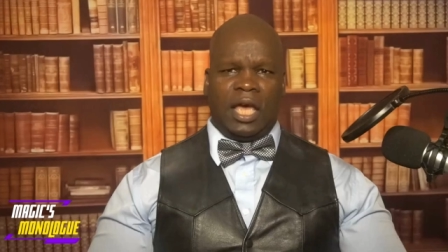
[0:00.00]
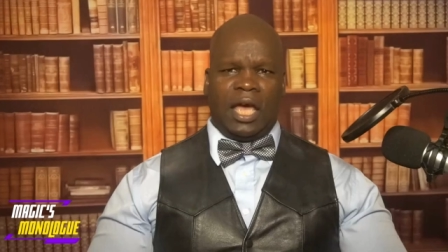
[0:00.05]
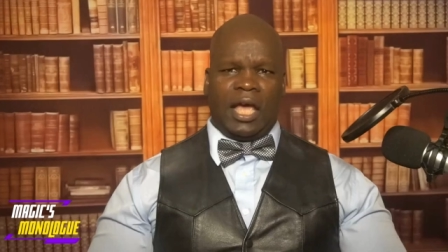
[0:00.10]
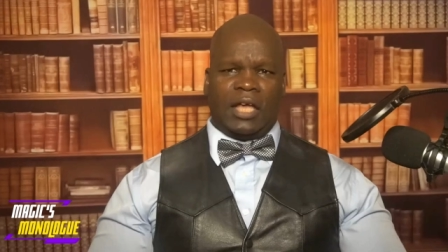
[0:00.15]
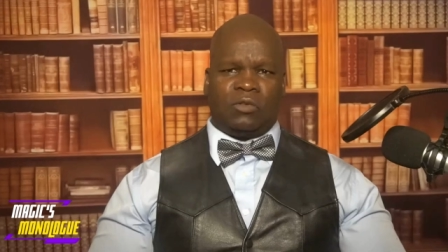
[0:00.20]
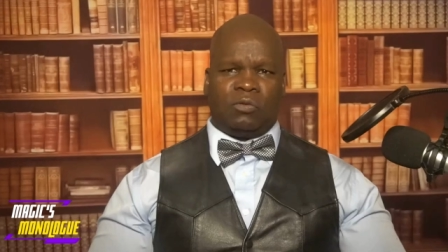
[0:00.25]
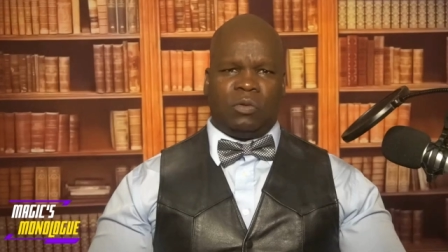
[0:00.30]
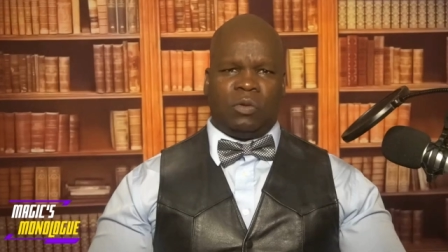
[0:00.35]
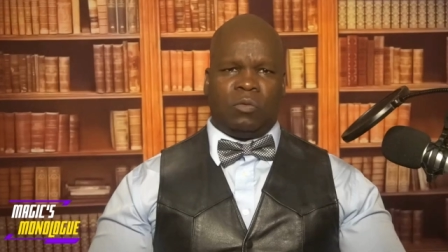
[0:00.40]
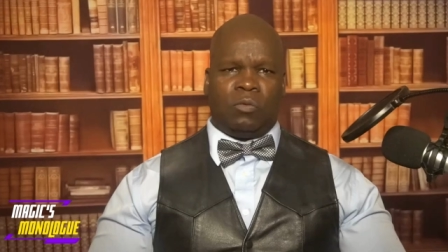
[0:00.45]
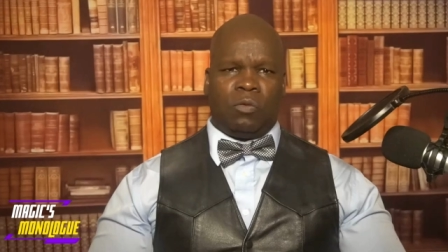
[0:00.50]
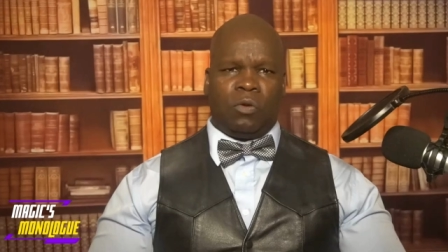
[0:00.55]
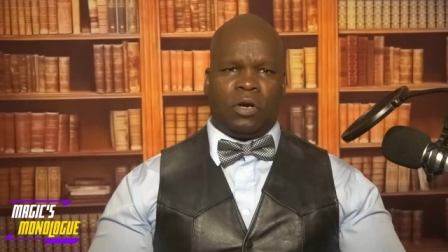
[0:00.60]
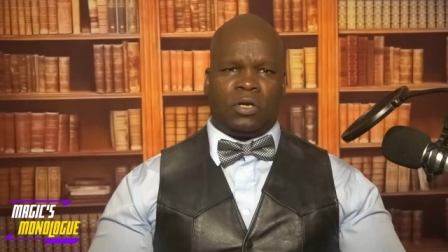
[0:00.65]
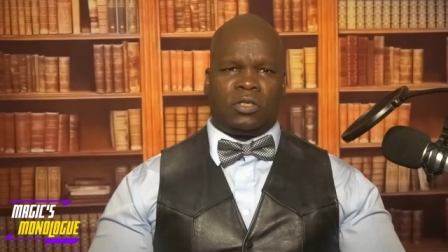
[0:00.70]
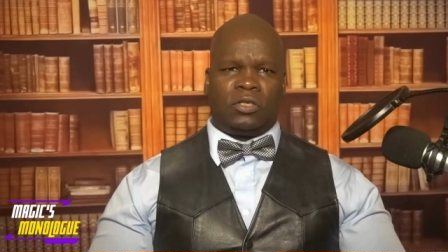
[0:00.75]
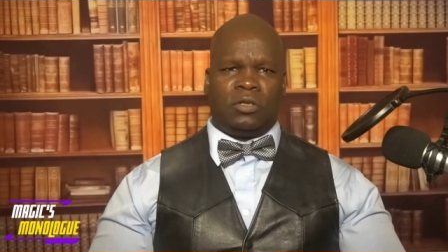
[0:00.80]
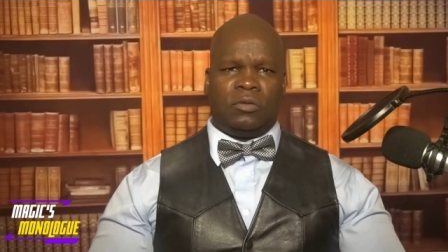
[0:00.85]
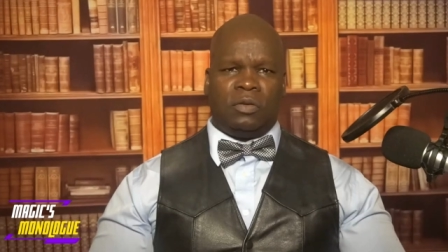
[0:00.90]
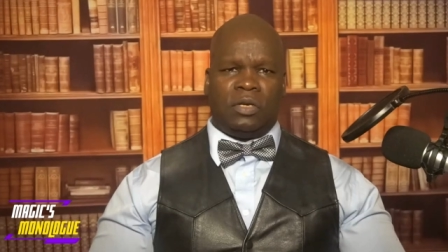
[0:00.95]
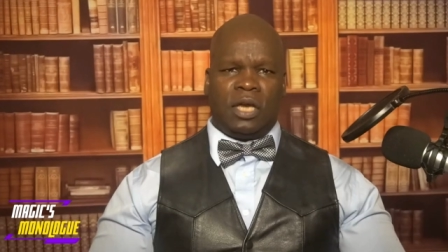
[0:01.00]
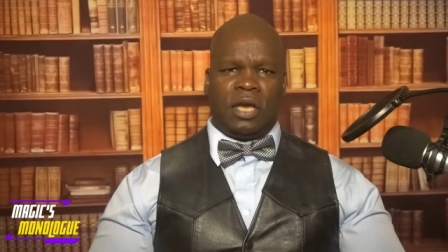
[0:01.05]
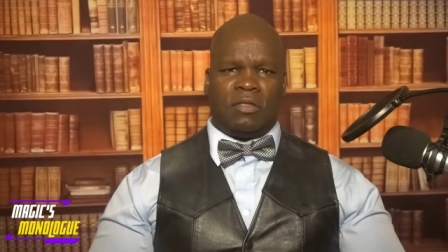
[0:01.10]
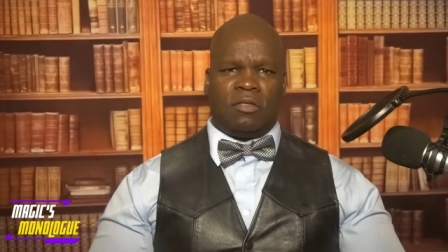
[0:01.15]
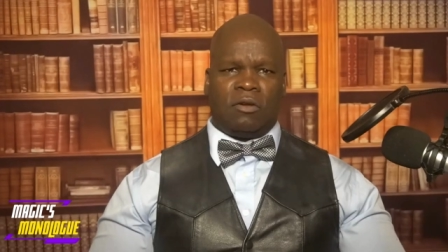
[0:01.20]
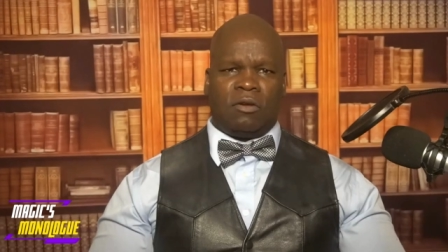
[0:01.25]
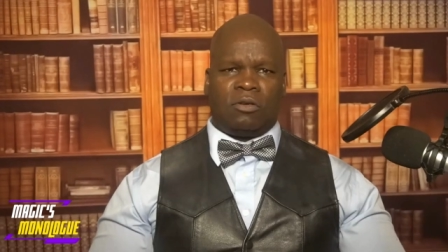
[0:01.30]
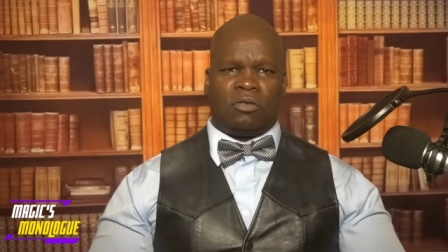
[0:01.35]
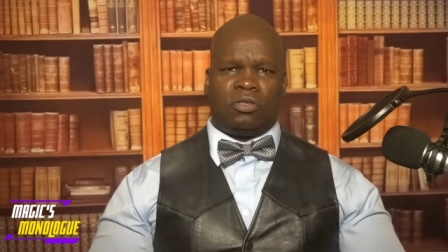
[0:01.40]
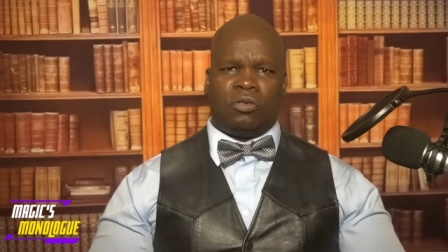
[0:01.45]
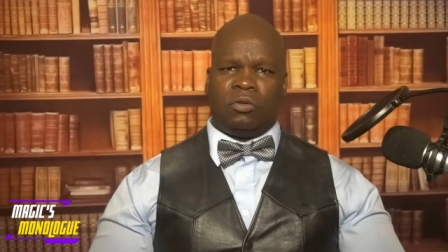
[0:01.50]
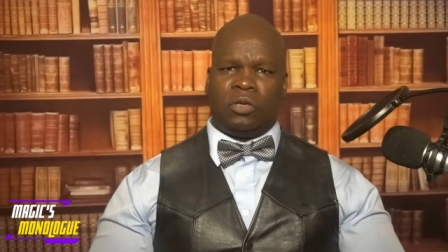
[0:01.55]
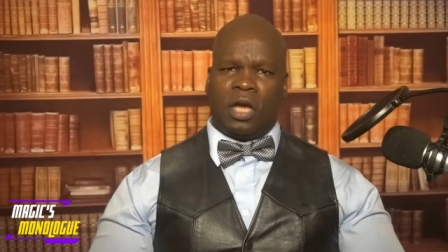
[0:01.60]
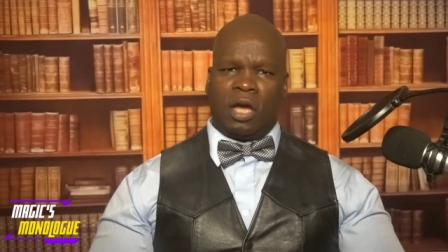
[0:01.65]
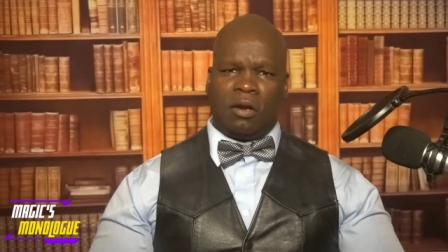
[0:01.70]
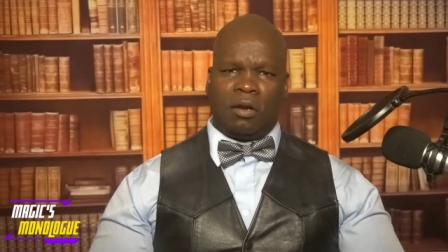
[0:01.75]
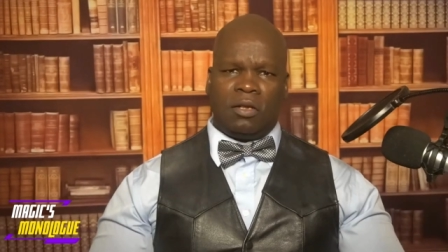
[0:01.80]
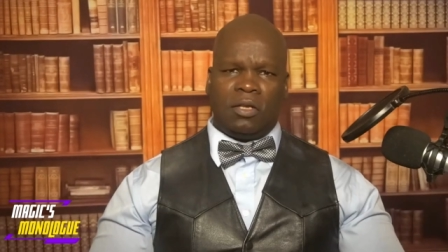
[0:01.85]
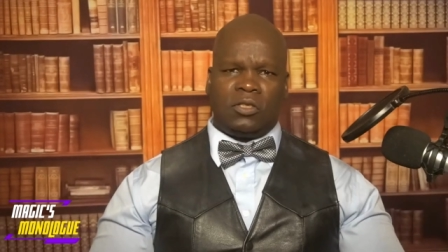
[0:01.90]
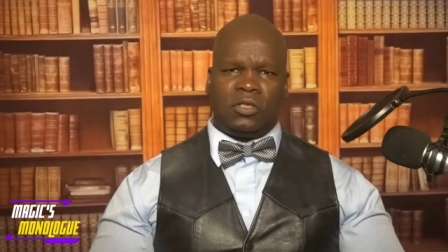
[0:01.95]
as we work together to
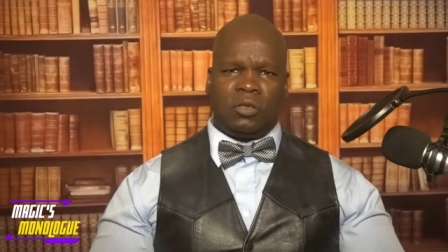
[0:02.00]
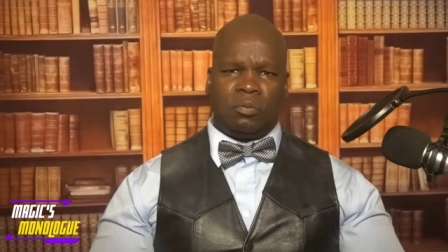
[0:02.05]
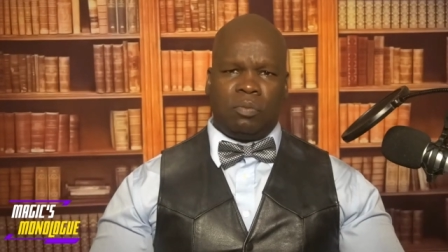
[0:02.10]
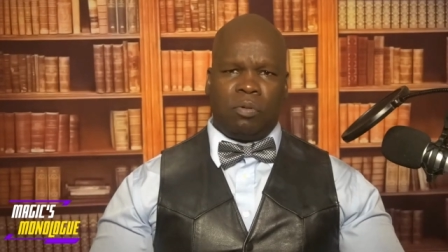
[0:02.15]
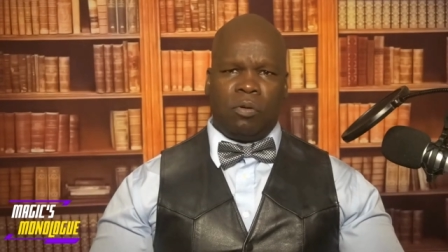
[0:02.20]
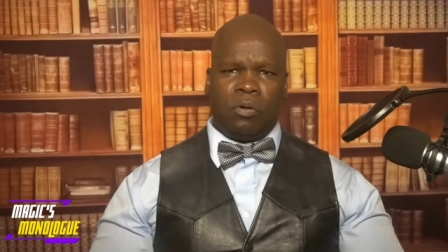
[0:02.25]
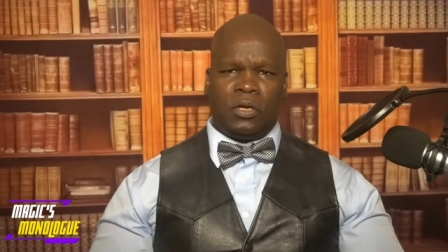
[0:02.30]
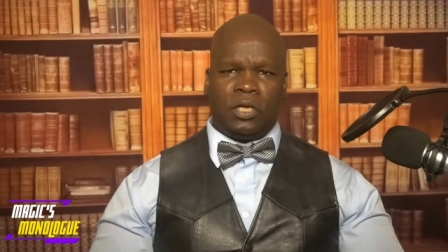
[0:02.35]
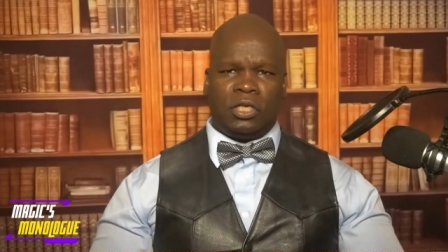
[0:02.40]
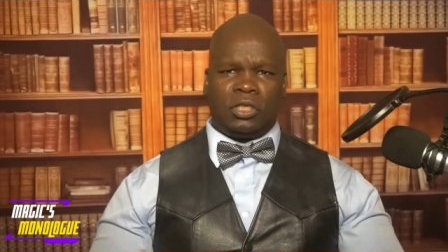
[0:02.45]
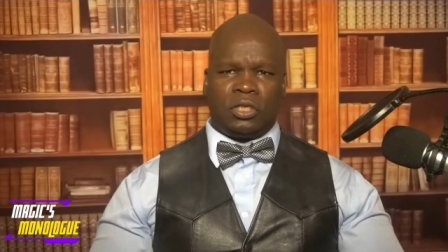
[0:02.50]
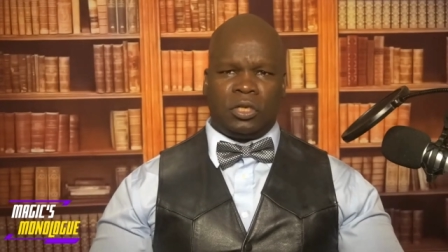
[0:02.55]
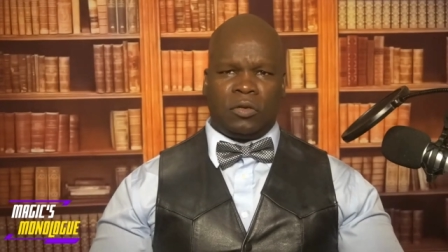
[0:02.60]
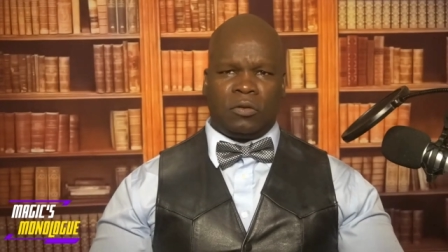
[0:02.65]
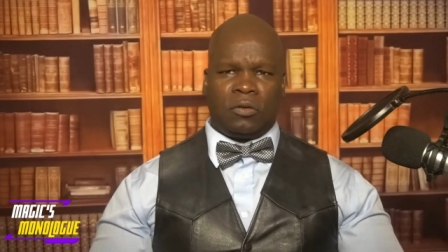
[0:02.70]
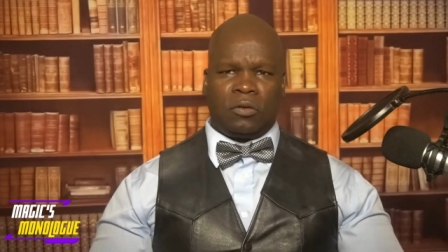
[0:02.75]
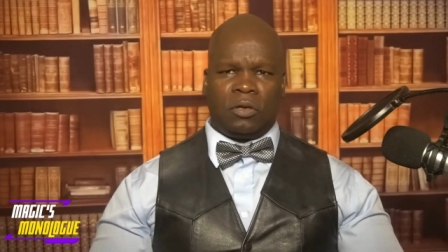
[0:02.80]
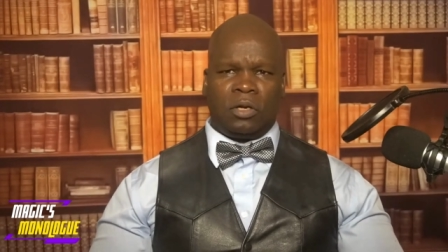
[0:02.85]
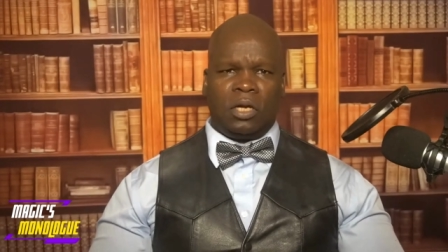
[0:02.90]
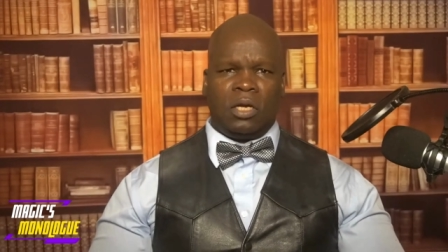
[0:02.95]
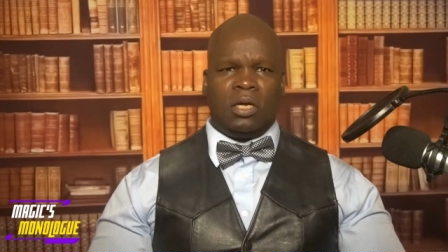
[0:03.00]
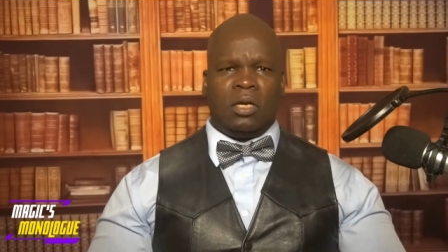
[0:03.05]
not only support each other,